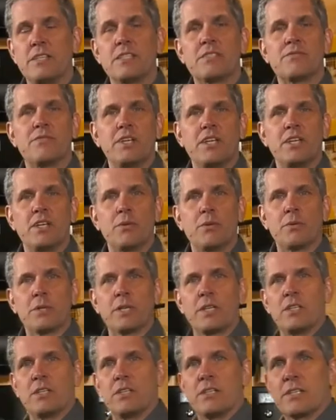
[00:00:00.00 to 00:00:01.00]
this video, we're
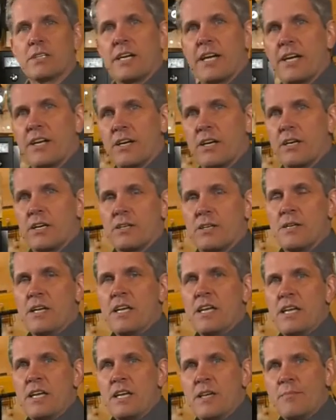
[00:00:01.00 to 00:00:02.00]
going to look at our
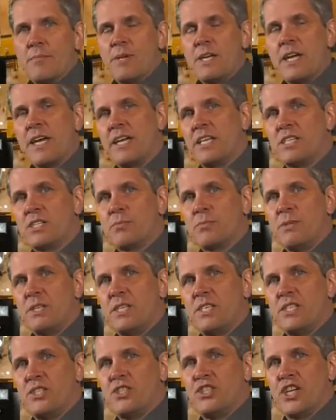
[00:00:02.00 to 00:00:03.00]

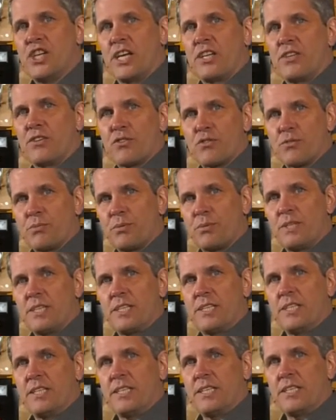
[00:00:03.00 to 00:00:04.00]
PHP Gen
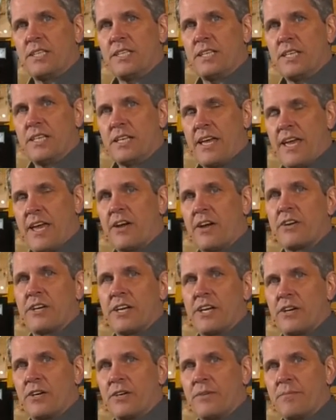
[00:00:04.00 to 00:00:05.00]
3 air
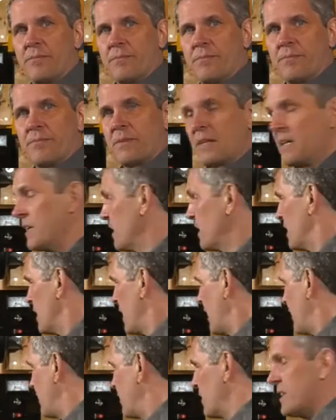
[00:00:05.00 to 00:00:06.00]
heater.
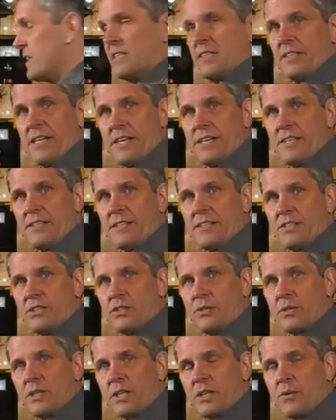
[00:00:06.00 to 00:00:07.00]
I have a
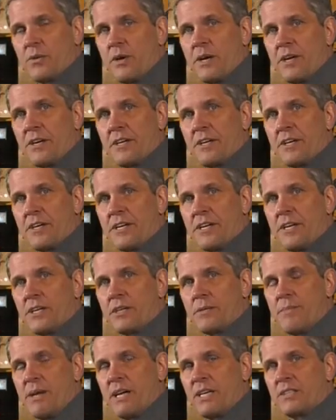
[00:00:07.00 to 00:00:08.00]
2 kilowatt air
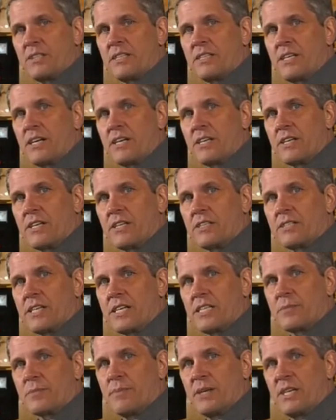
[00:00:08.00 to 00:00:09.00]
heater mounted on our
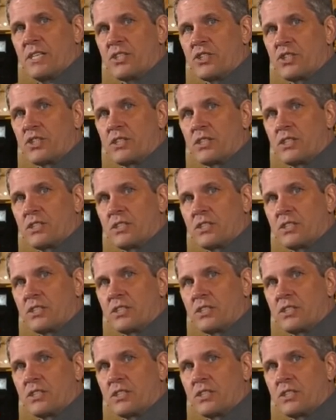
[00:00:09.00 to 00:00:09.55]
test bench.